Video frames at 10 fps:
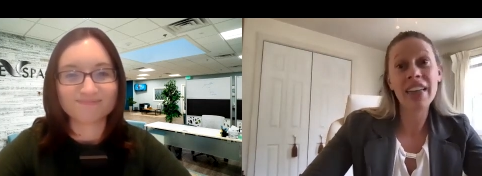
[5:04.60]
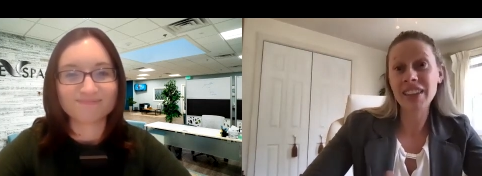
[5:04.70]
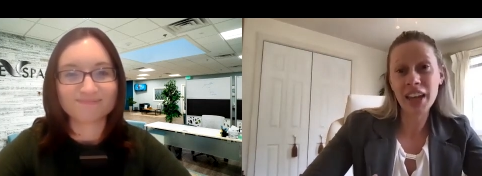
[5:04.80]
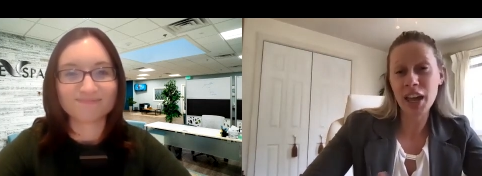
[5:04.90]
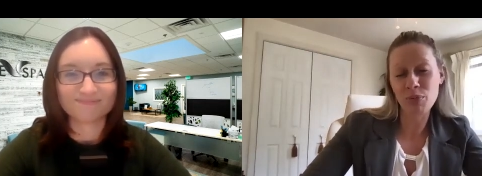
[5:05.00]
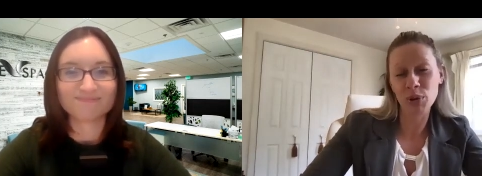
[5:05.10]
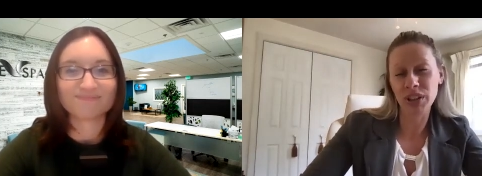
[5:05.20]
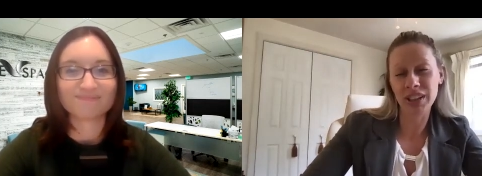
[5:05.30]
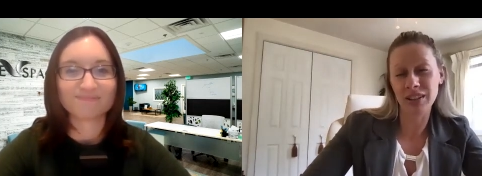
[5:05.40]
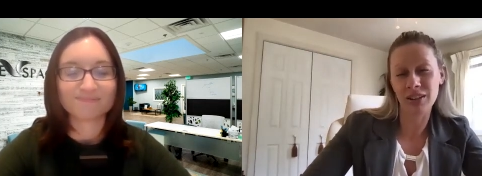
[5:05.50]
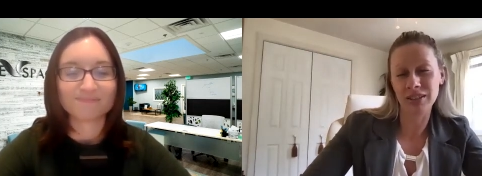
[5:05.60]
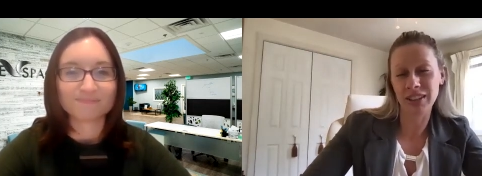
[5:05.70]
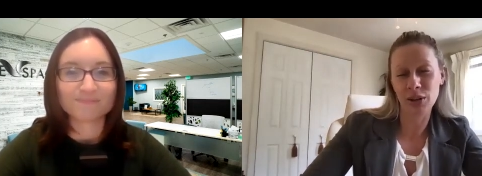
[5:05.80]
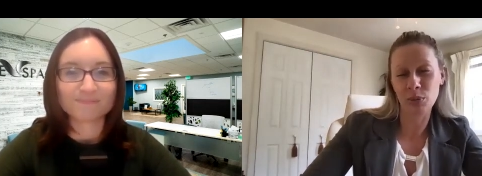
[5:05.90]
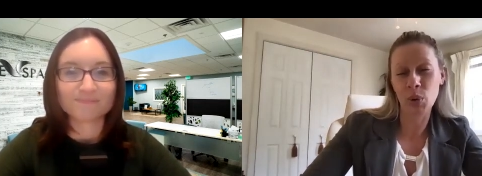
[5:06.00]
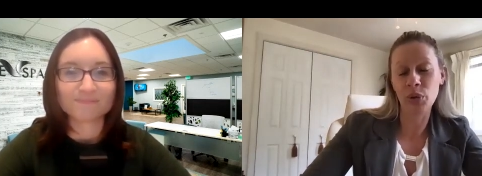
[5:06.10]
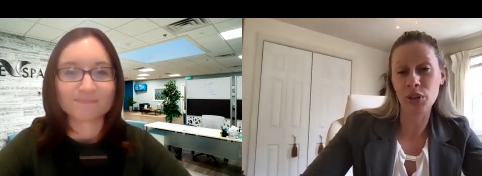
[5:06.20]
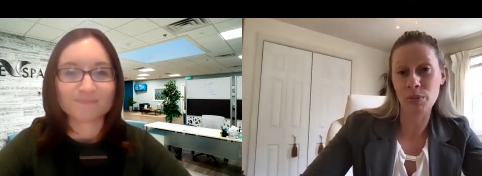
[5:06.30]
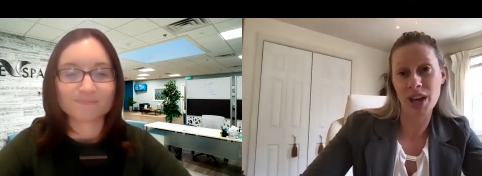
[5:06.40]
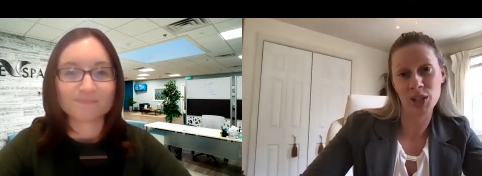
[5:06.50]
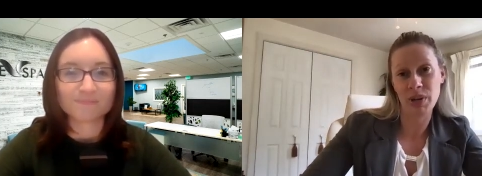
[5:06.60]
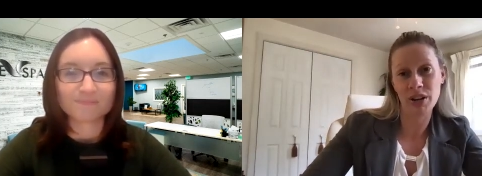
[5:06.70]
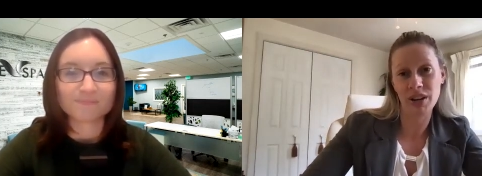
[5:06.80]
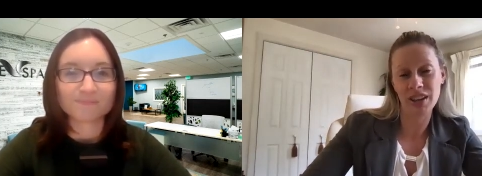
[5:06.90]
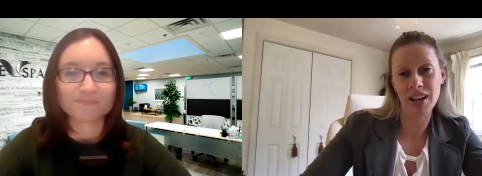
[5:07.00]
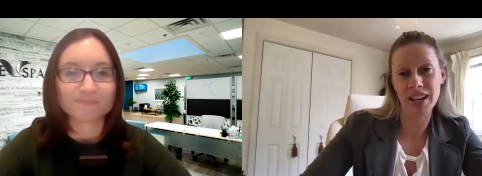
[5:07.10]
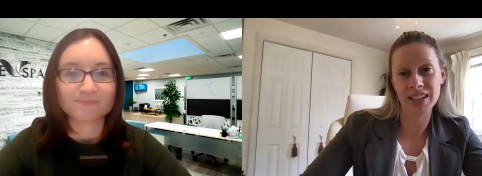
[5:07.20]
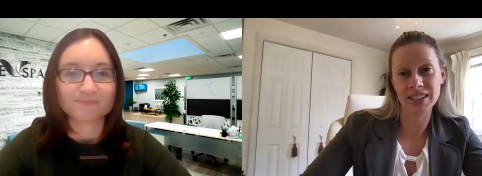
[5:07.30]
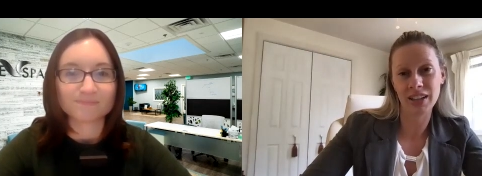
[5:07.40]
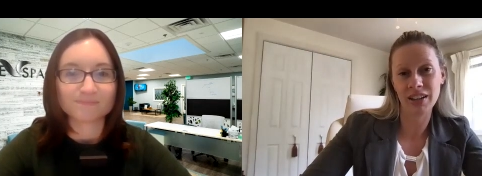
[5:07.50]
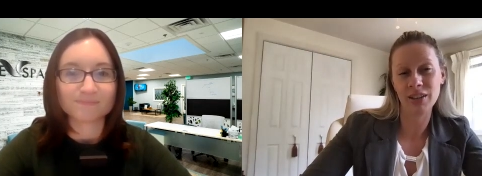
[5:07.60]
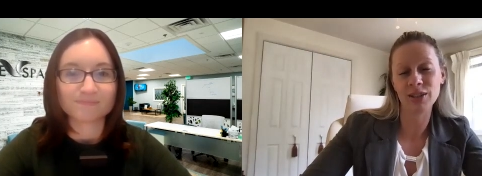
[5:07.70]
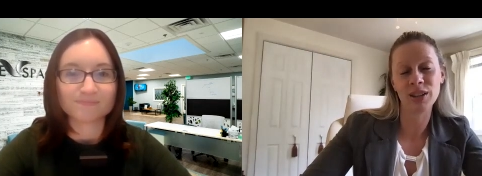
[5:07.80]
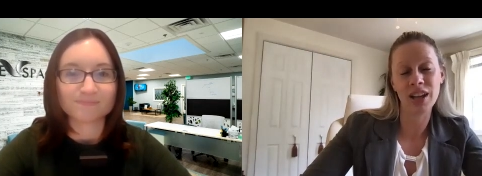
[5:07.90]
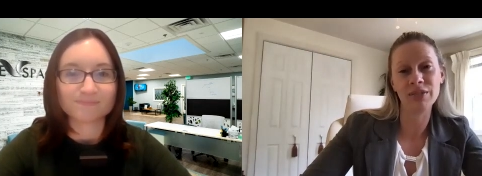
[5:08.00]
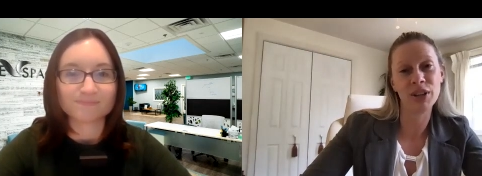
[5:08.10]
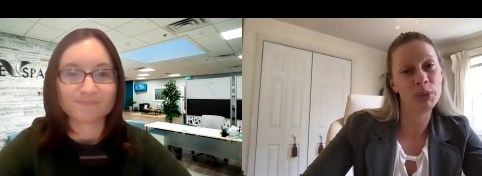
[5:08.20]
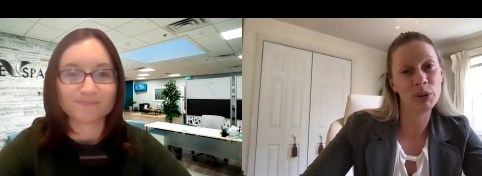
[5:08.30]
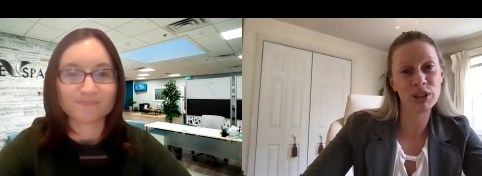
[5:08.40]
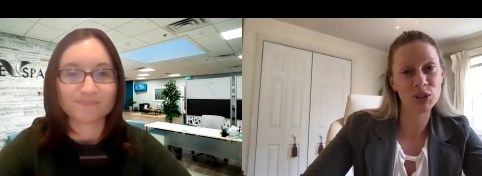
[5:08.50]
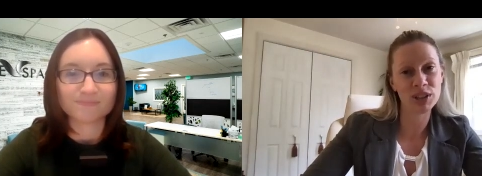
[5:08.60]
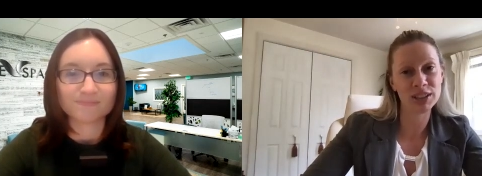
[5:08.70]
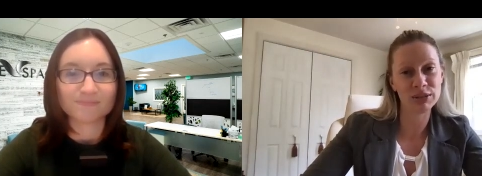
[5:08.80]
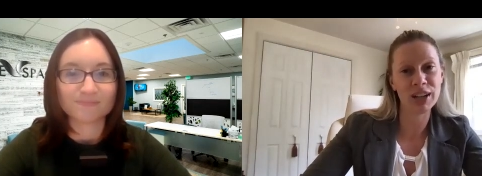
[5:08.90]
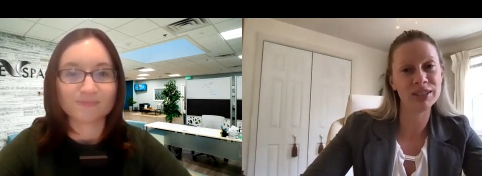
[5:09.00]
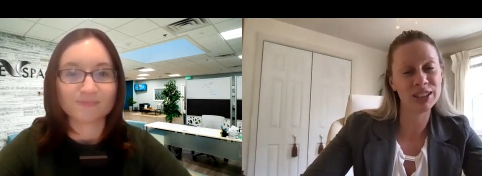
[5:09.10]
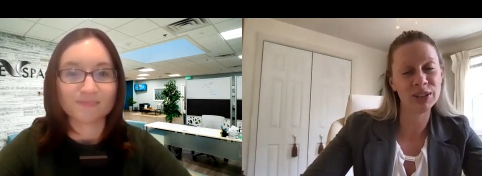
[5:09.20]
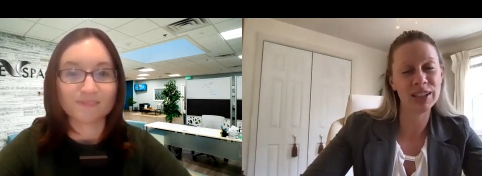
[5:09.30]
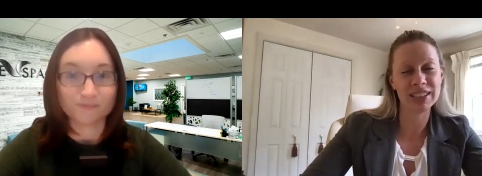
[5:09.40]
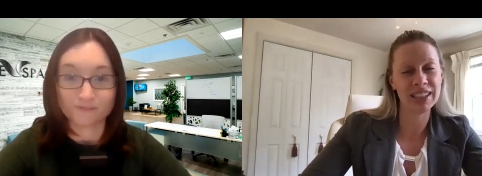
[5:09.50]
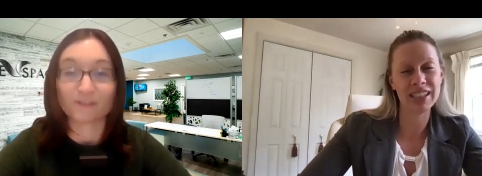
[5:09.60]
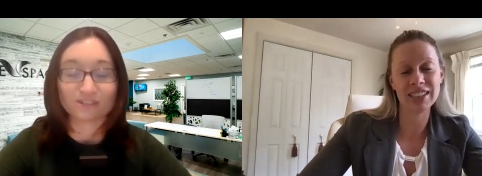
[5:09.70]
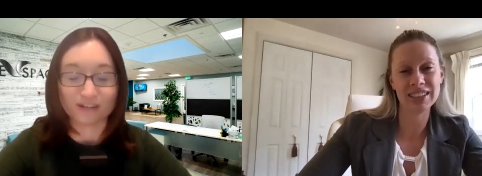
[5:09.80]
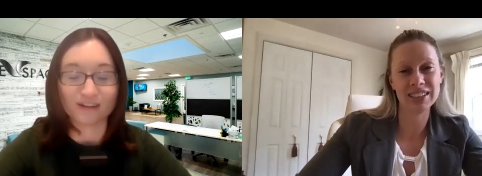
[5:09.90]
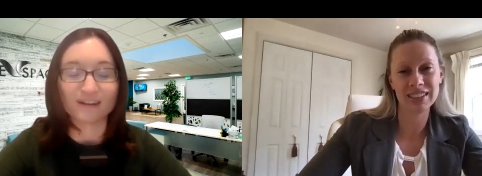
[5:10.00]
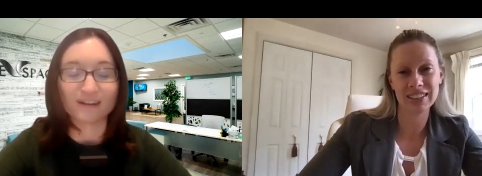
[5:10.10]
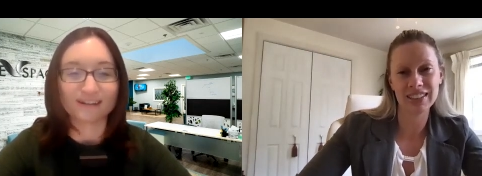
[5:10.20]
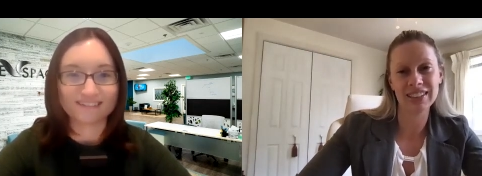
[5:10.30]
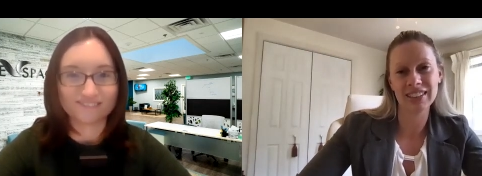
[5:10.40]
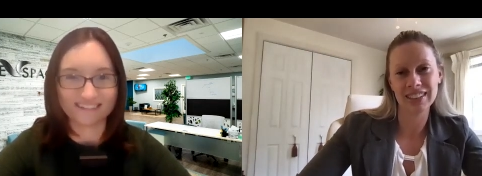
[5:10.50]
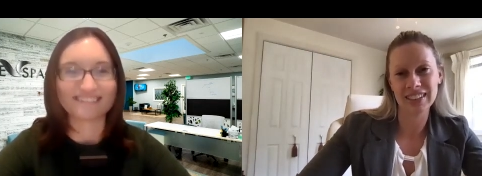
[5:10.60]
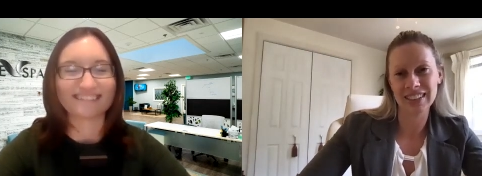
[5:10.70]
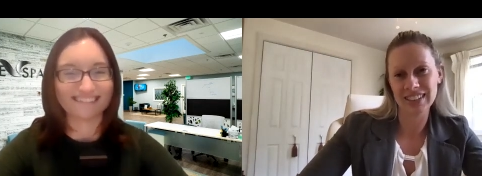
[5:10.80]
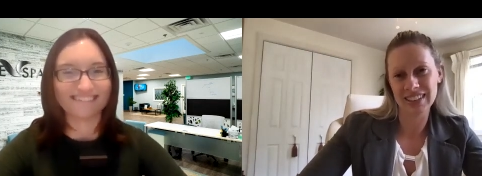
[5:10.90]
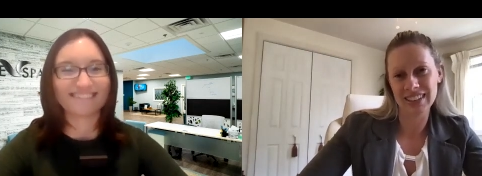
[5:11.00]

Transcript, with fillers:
Speaker 1: And the Cape mm-hmm. really, uh, you know, both in the Mashpee area and the Hyannis area, there's a lot of yummy restaurants around, so that's for nice. sure
Speaker 2: for sure.